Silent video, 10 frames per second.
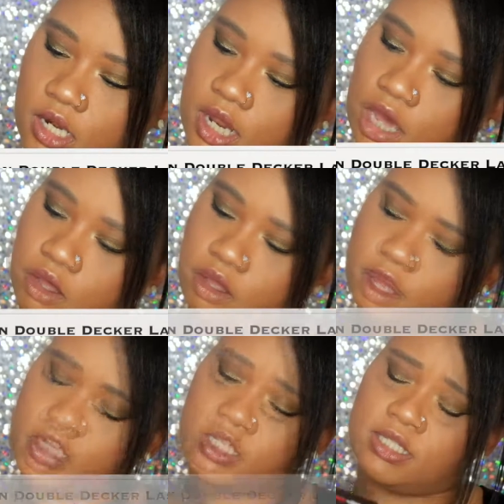
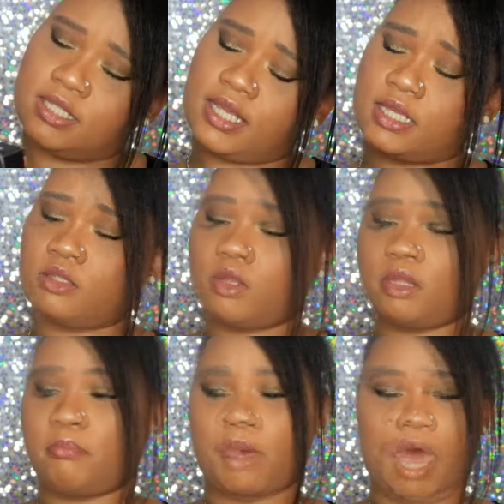Now, it says on
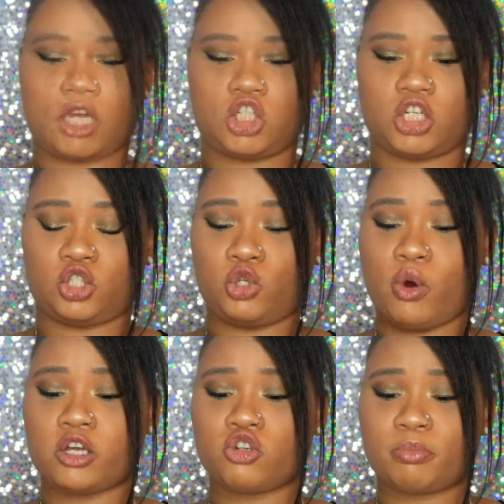the packaging
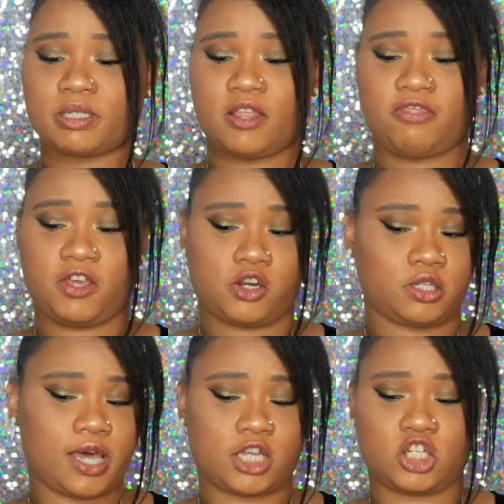200% thicker
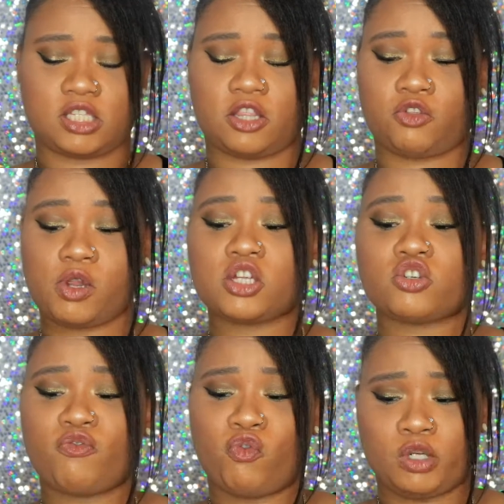lashes and
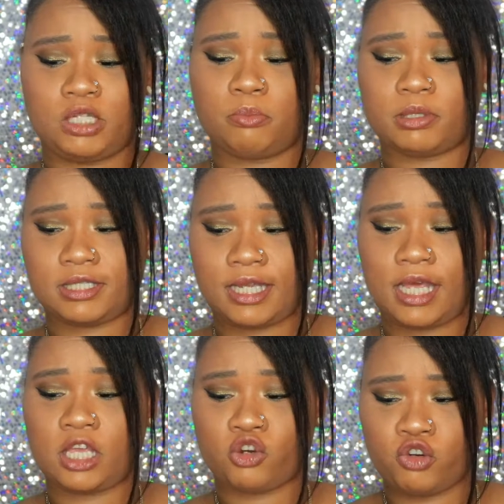314%
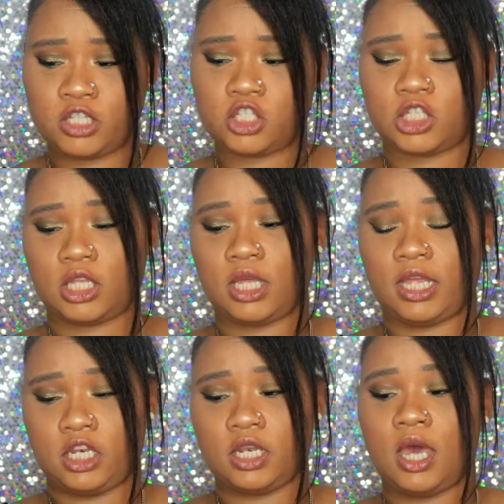increase
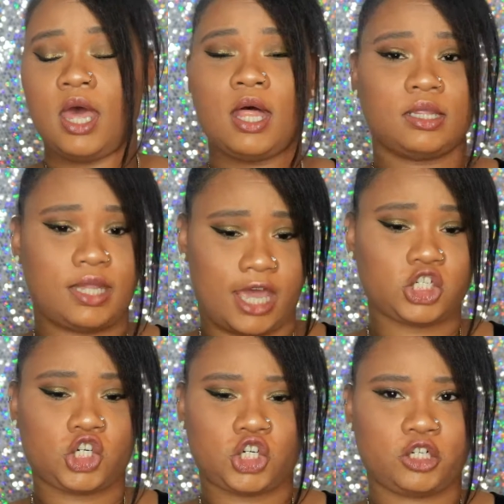in
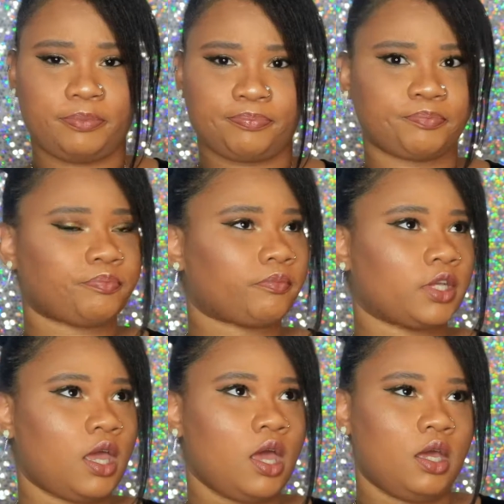lash curl.
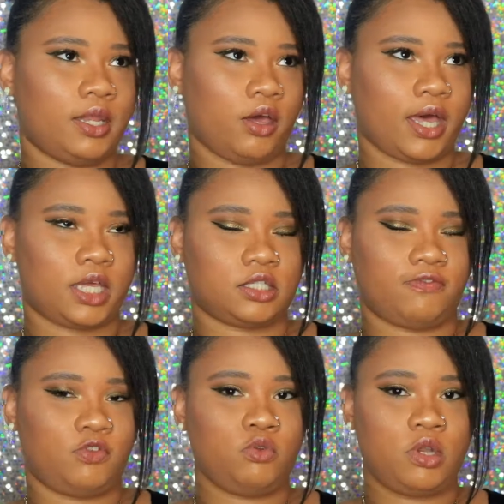Now guys,
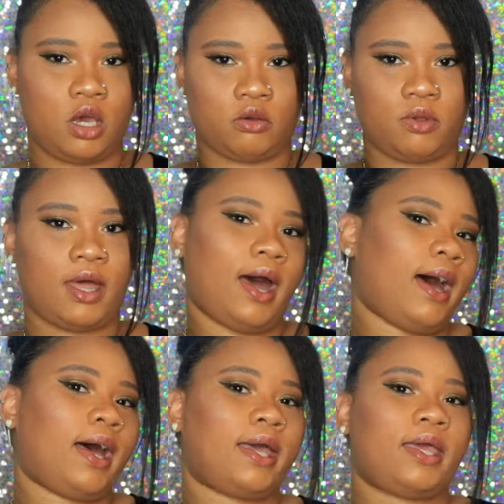if you know,
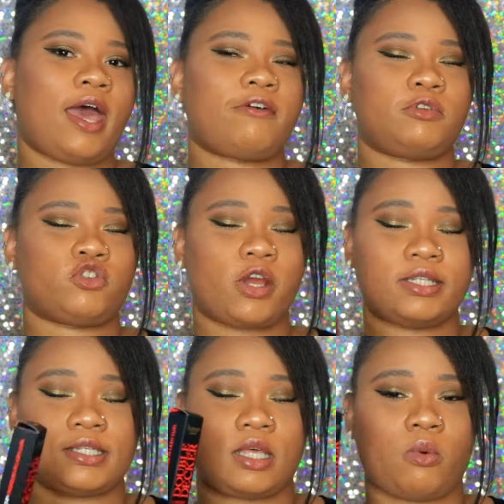I have been
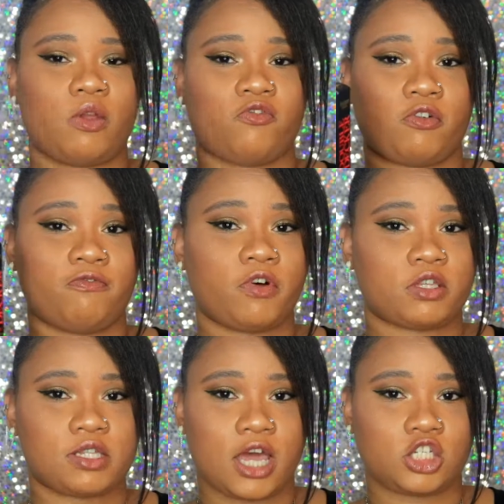trying to stay away from
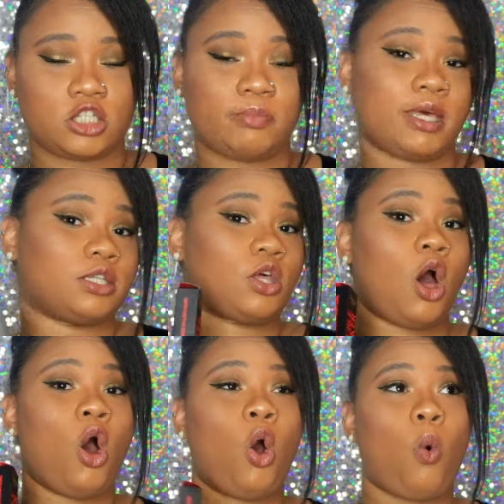false lashes because
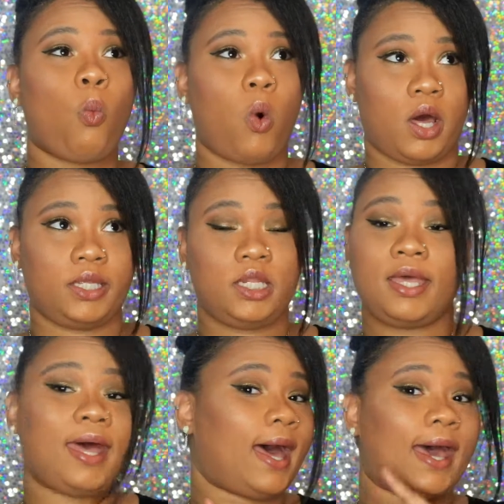1,
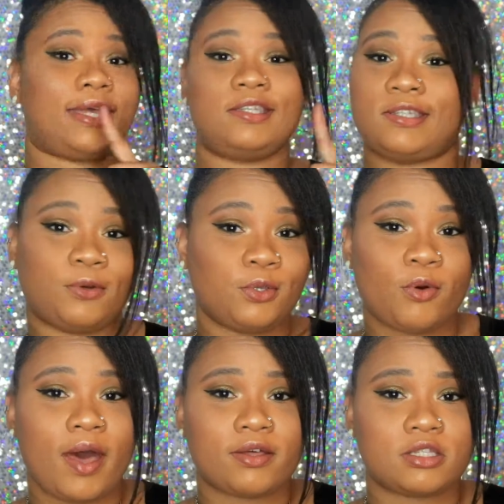I don't
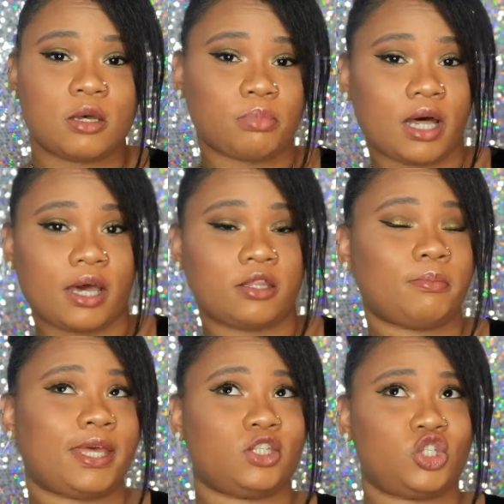know how to apply
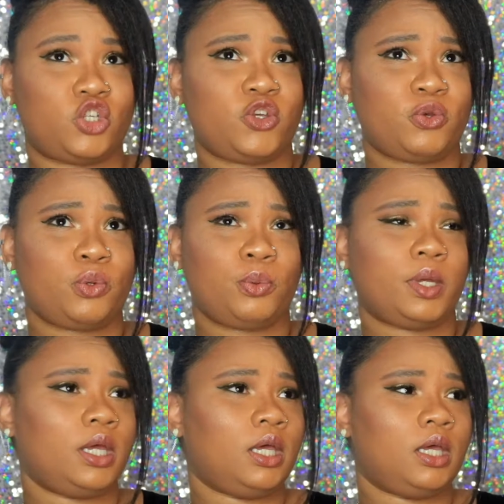them, and 2,
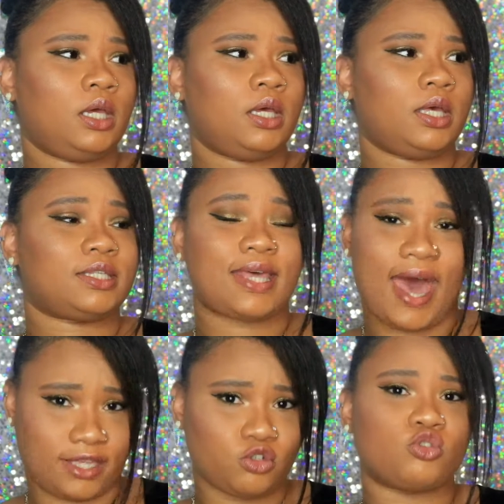it's a
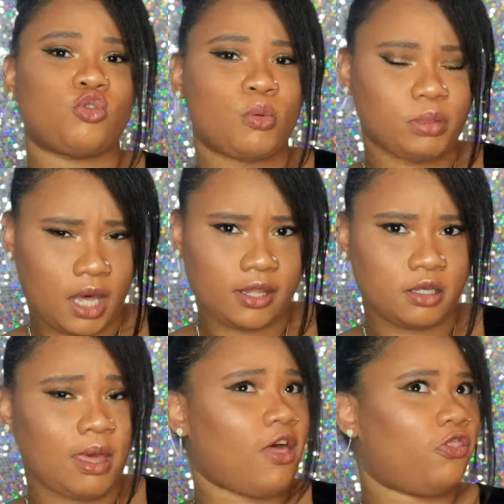hassle to apply
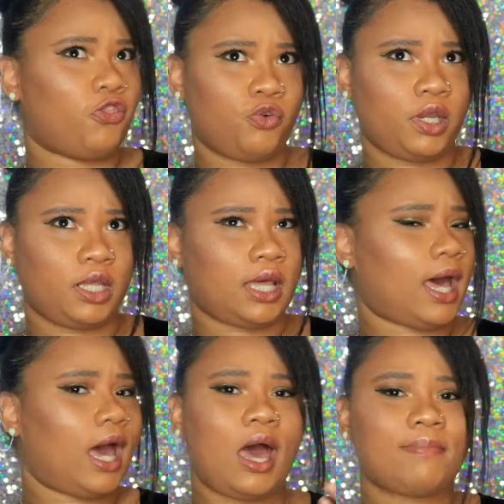them, and 3,
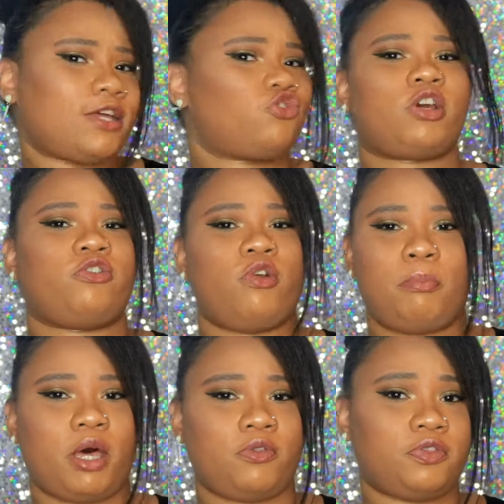I'm not trying to
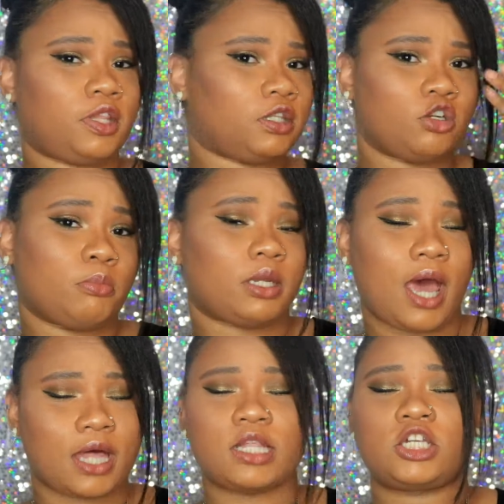rip out the little bit of
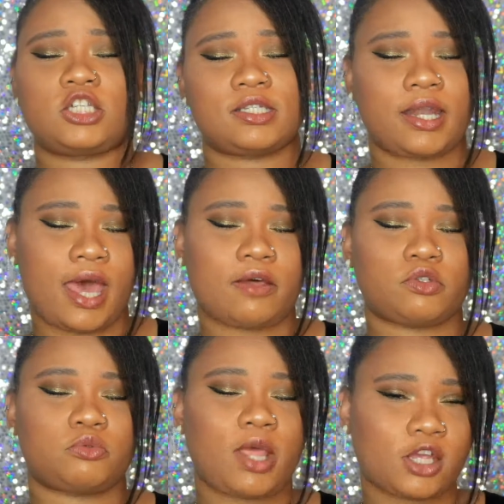eyelashes that I have,
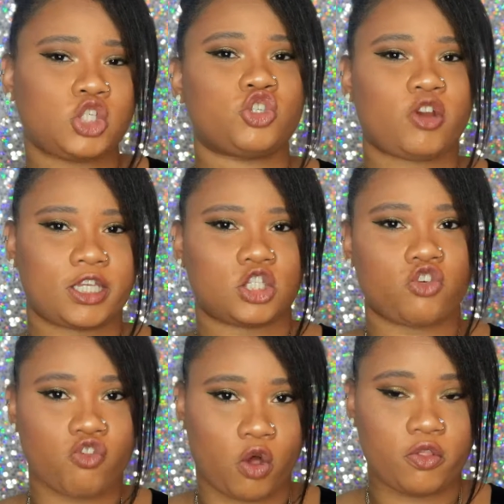so I'm actually trying to
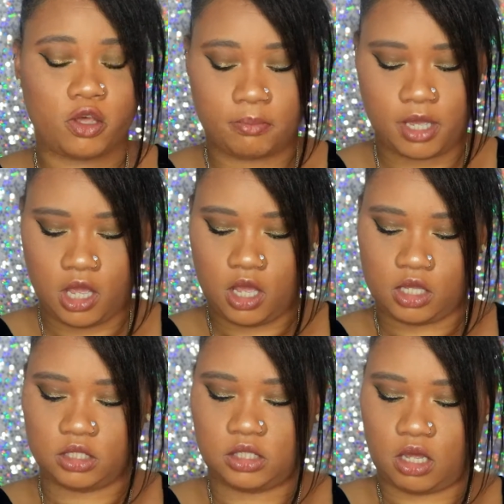grow them.
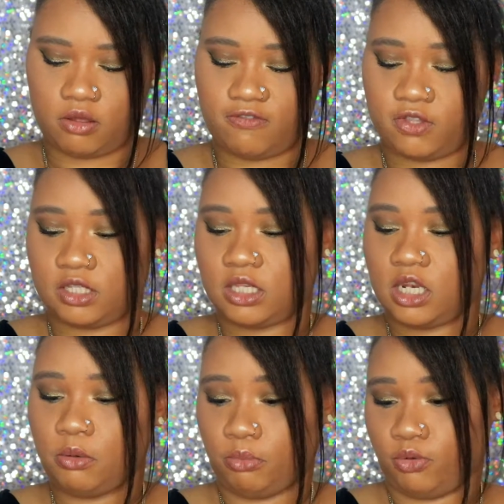So if this
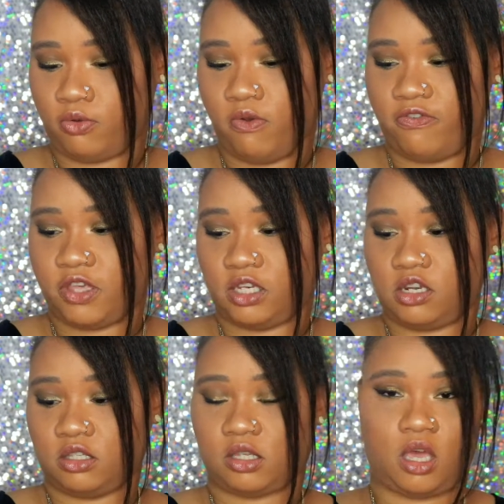can improve
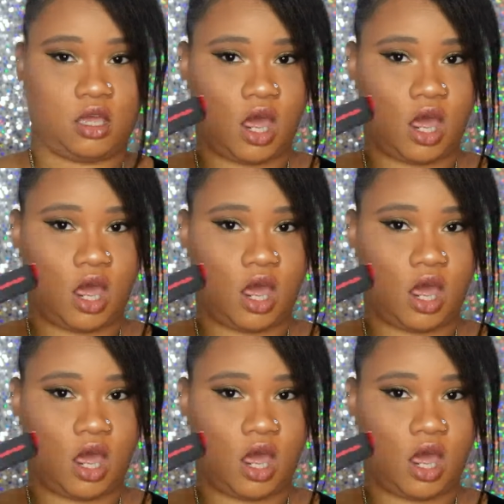thickness and